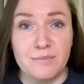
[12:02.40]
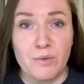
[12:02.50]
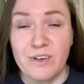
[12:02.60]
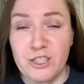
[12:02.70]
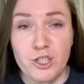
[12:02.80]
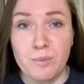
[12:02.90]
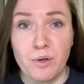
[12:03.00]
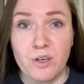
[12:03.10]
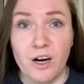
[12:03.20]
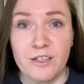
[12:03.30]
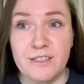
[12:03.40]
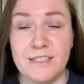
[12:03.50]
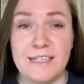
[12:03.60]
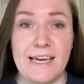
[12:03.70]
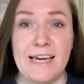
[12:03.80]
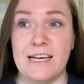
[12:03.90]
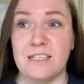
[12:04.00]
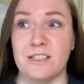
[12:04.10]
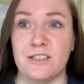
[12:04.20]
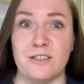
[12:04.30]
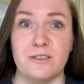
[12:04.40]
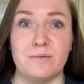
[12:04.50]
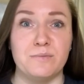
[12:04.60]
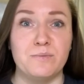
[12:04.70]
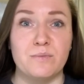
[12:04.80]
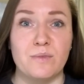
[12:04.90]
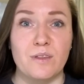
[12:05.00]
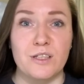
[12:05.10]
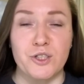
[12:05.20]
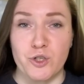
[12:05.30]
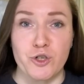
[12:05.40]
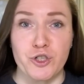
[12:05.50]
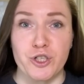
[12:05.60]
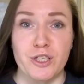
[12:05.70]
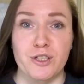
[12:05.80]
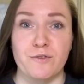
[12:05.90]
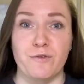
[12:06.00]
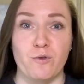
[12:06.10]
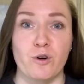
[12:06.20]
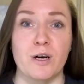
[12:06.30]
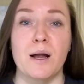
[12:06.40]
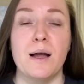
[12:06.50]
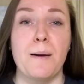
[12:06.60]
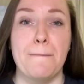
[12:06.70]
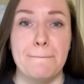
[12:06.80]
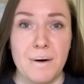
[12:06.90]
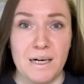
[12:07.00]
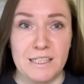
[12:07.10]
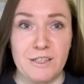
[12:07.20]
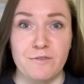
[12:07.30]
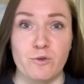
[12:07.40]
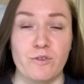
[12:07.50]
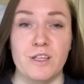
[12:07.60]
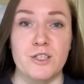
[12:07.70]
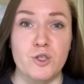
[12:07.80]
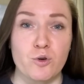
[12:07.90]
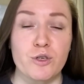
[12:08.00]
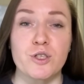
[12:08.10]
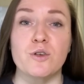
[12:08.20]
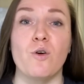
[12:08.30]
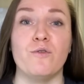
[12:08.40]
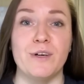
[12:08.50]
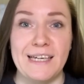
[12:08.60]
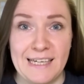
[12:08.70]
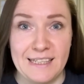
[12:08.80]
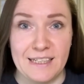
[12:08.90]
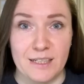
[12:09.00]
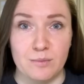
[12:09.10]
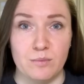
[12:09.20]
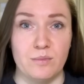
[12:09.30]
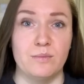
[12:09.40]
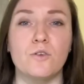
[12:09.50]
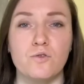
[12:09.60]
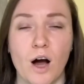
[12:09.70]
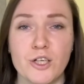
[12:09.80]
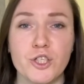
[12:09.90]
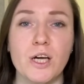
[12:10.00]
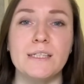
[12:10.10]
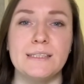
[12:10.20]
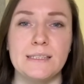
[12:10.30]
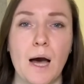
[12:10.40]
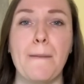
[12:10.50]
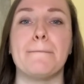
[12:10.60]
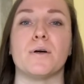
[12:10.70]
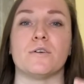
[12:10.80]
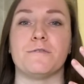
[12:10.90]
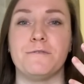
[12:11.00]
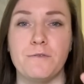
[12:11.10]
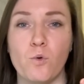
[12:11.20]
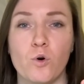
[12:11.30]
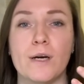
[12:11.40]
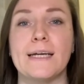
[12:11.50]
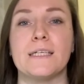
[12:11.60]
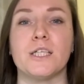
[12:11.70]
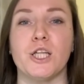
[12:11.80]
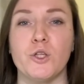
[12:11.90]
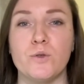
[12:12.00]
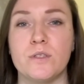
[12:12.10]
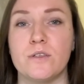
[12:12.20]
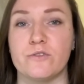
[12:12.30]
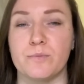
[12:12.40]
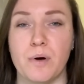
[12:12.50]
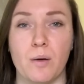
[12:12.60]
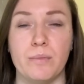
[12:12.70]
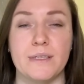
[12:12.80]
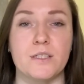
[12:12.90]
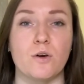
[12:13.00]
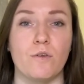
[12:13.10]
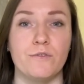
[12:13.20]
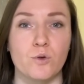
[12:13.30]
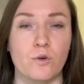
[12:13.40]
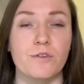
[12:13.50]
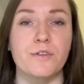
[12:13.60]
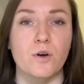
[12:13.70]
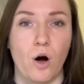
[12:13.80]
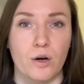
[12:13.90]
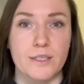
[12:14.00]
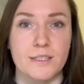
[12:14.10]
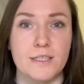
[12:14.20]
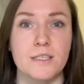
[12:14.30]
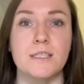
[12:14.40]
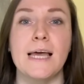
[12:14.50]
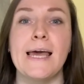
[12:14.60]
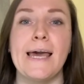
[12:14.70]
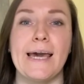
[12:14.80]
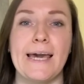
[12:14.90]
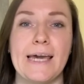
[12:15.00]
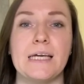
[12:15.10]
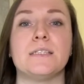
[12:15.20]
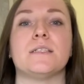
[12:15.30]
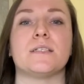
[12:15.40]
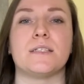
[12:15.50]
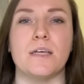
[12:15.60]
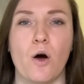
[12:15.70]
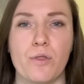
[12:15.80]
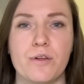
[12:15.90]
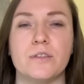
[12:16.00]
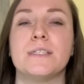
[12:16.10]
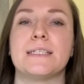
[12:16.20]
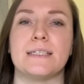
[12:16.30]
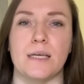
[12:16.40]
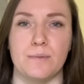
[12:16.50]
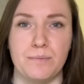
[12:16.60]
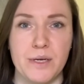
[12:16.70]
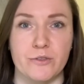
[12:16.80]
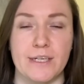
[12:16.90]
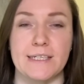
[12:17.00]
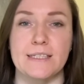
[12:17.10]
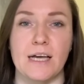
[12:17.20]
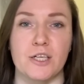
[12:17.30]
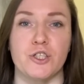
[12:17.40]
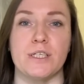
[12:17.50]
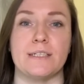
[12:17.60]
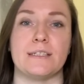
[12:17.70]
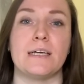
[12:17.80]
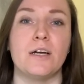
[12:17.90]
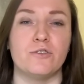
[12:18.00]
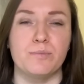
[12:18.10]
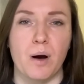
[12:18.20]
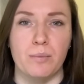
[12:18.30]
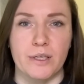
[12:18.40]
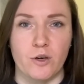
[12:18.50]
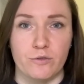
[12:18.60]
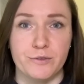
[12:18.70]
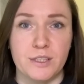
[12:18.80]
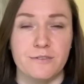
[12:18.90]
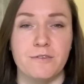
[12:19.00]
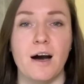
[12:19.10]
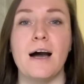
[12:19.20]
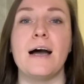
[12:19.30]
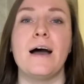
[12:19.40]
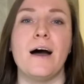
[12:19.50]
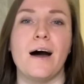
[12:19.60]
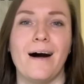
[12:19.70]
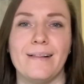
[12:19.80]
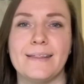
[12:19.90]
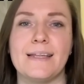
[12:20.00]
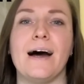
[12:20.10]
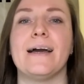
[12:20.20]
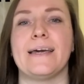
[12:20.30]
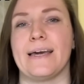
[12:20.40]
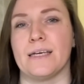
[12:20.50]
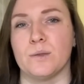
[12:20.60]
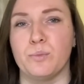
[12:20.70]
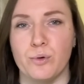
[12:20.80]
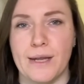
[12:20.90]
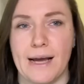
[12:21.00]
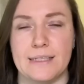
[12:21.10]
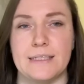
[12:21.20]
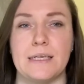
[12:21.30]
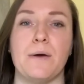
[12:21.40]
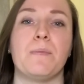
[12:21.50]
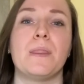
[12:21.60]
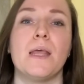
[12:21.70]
vegetable gardens and searches for money, for the source of income. Russia number four includes the republics of North Caucasus and Southern Siberia, such as Republic of Tuva, Altai, and Buryatia.